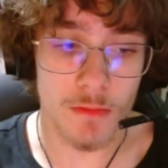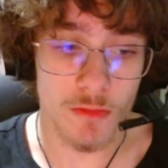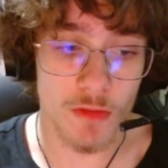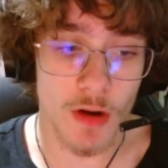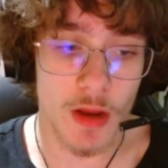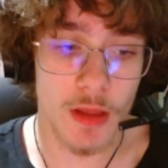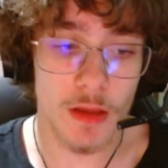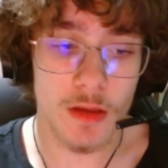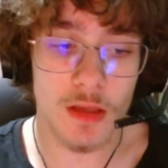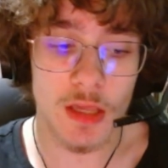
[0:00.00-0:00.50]

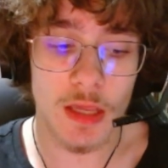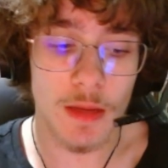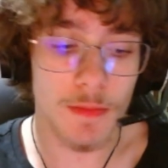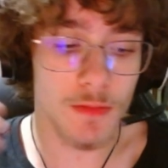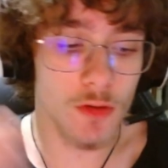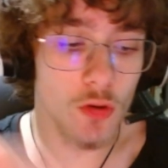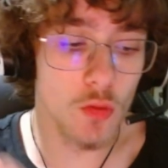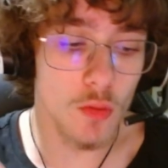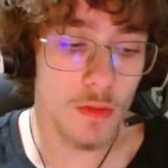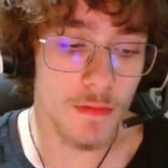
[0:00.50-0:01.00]
right? Keep
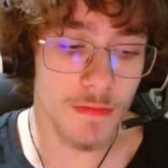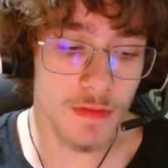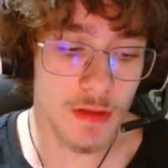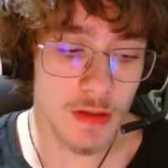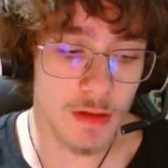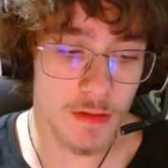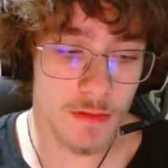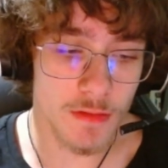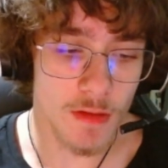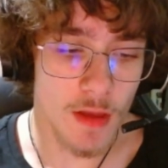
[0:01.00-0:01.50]
2 of
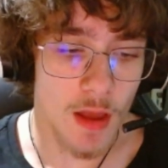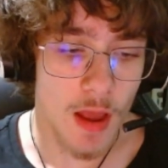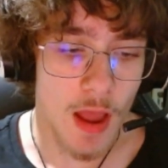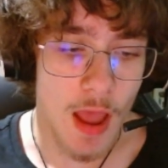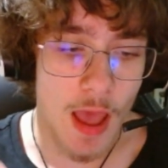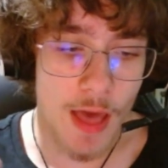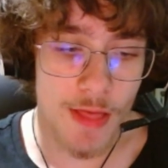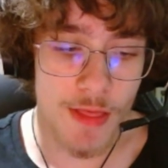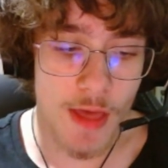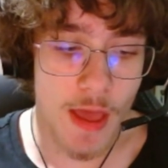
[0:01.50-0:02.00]
these
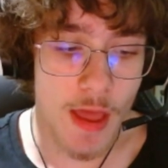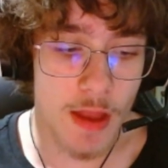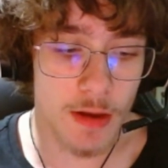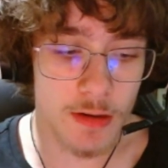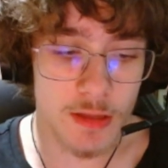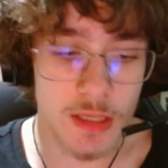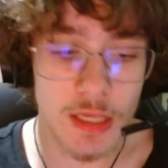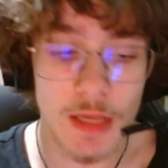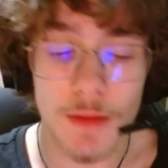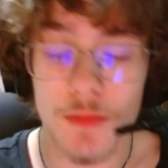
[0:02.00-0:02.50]
and then
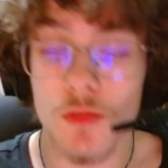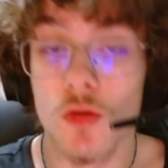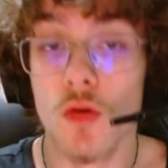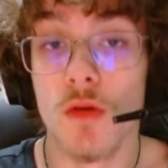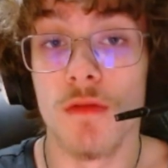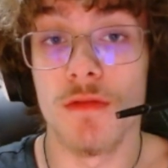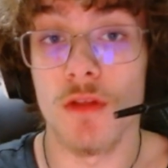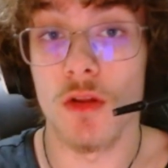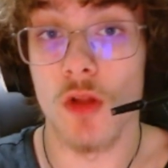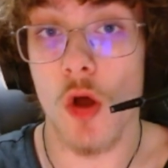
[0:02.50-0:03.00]
keep 2
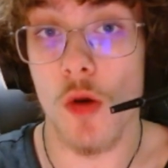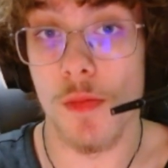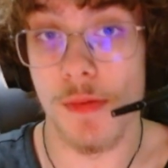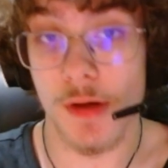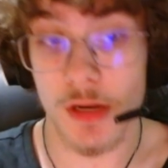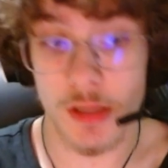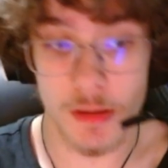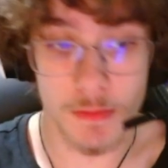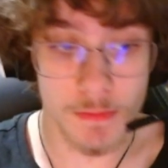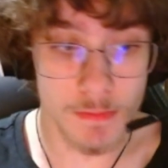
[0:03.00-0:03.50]
of the
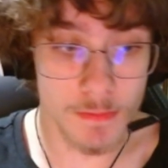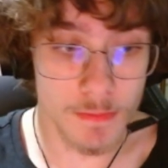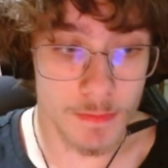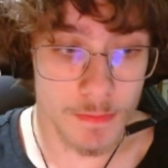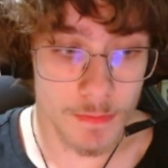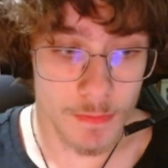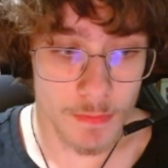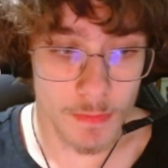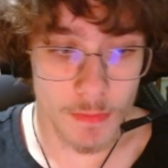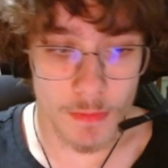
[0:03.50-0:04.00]
Lopunny.
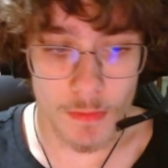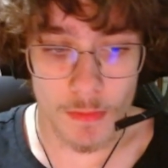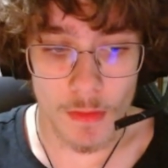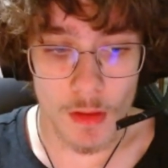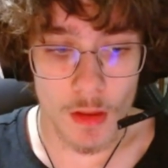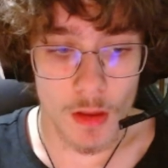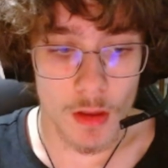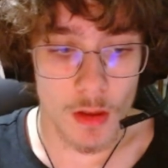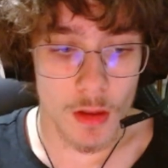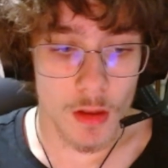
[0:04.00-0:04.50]

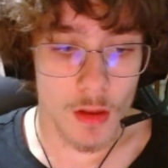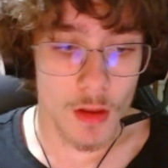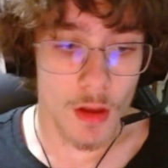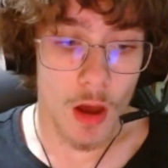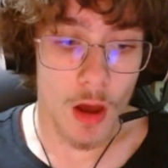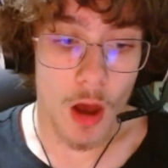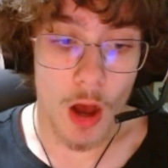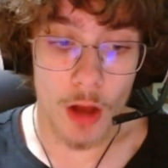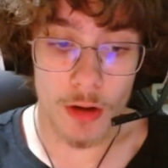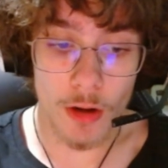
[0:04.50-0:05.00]

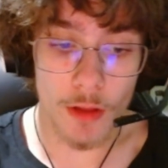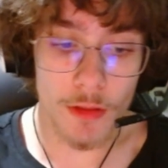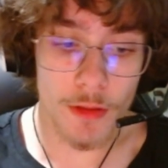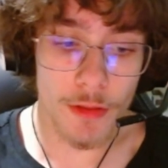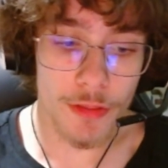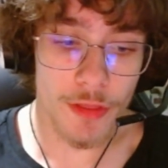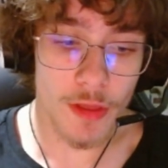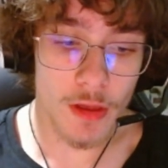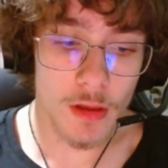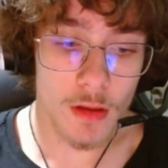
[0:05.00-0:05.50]
Another
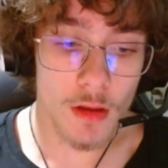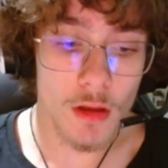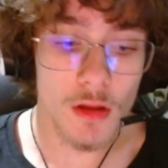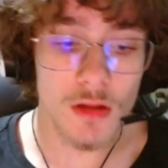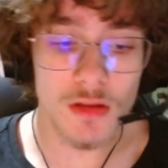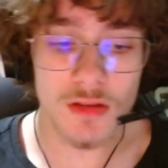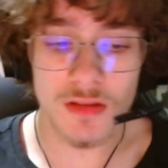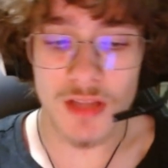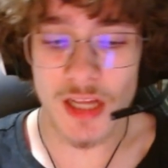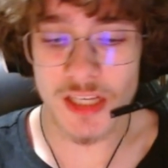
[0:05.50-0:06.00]
thing,
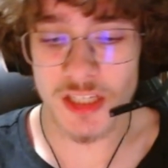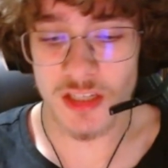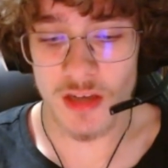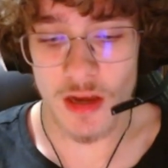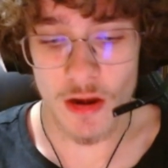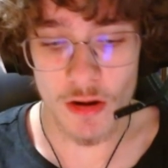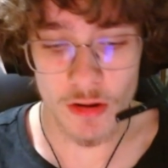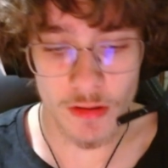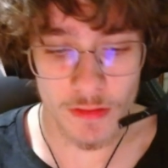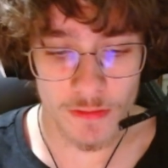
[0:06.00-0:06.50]

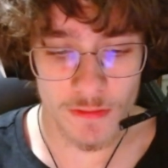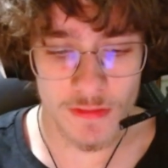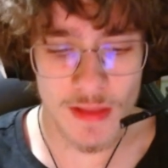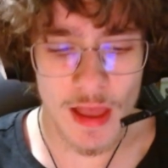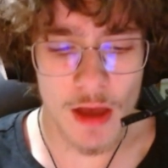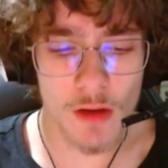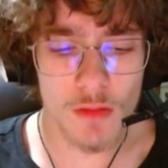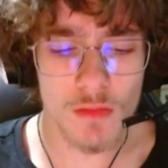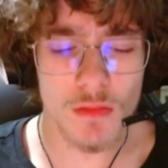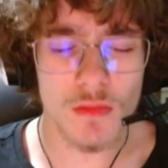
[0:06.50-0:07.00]
legendaries.
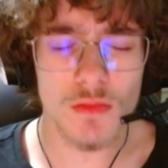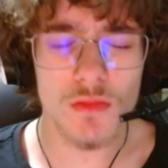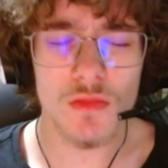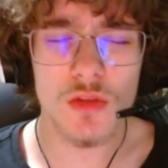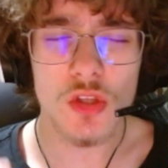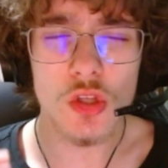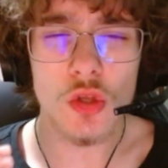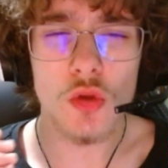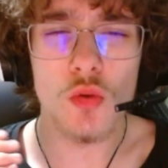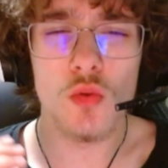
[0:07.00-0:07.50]
Now,
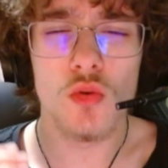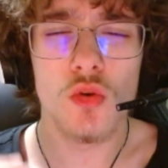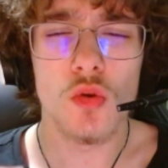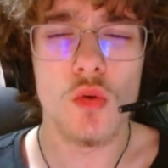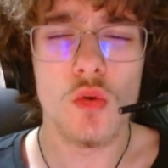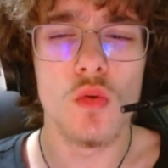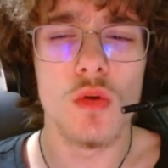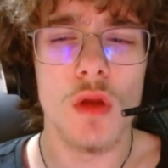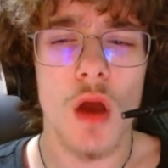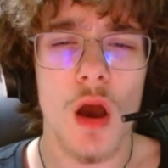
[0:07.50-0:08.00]
you
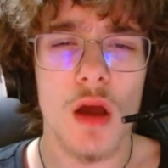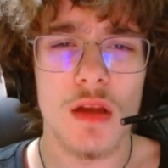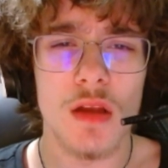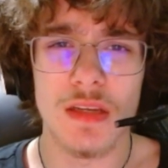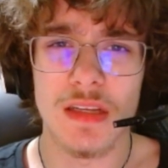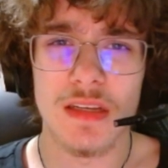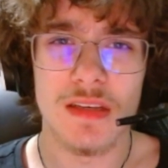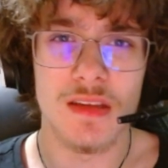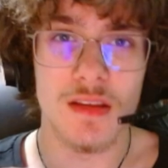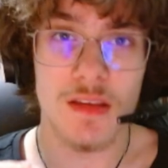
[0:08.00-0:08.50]
do not
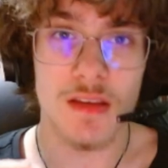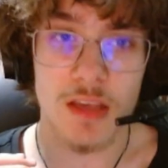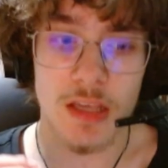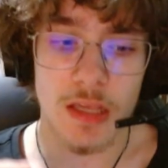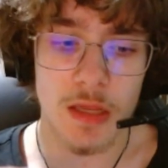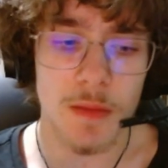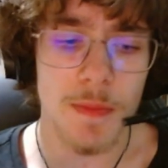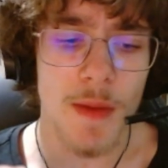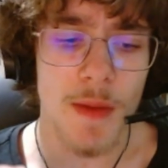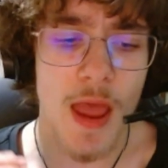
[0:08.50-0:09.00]
need to
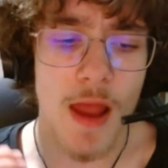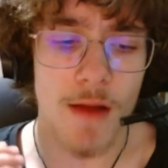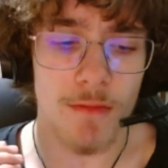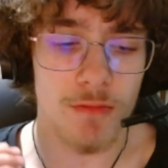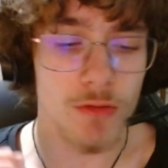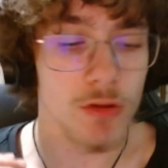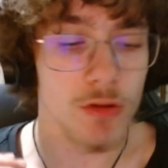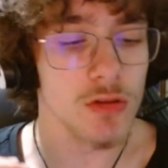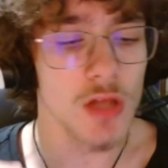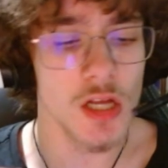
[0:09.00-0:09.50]
keep
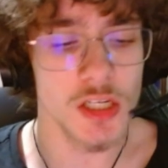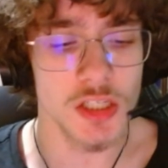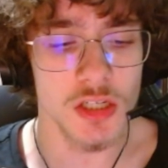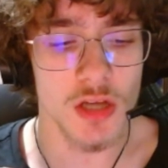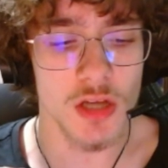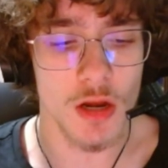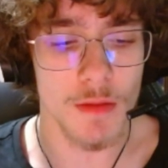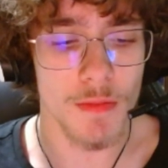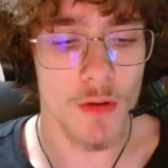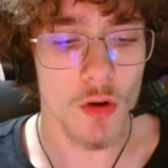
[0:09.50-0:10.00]
every
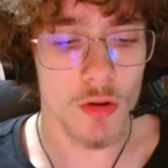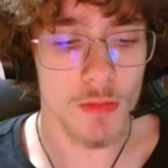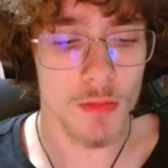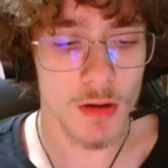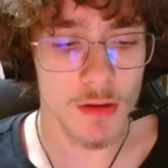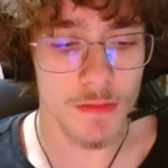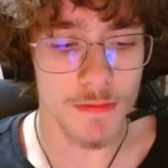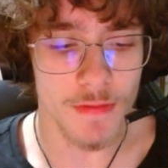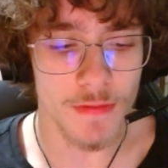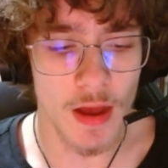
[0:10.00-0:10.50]
legendary Pokemon
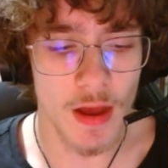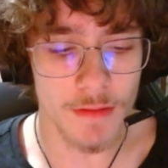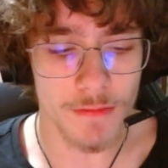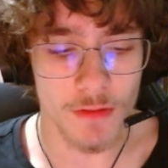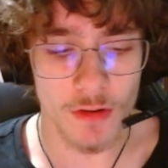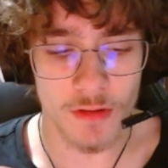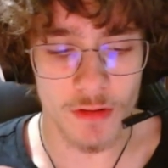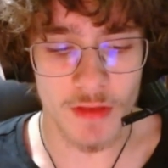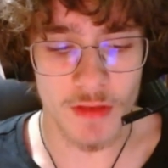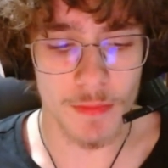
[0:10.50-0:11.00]
you find. For
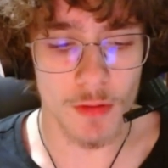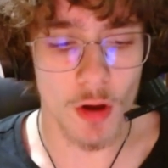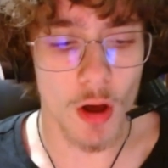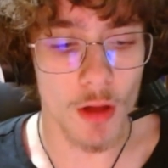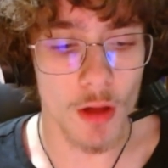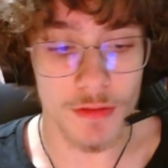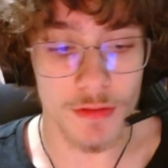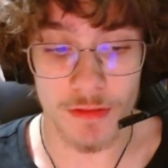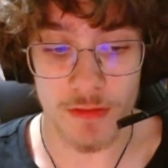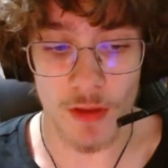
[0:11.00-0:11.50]
example, all
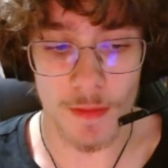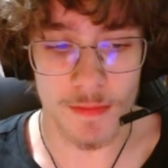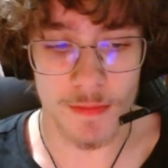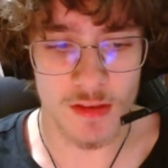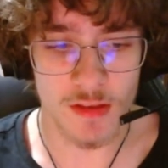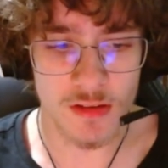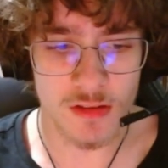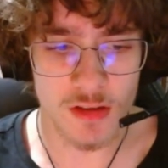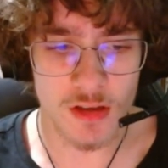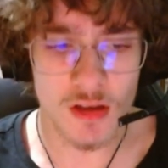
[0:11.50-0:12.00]
these
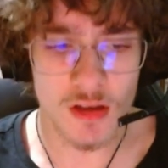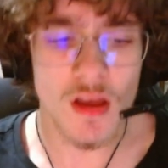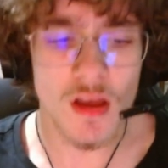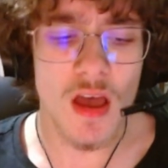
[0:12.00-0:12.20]
Zamazenta,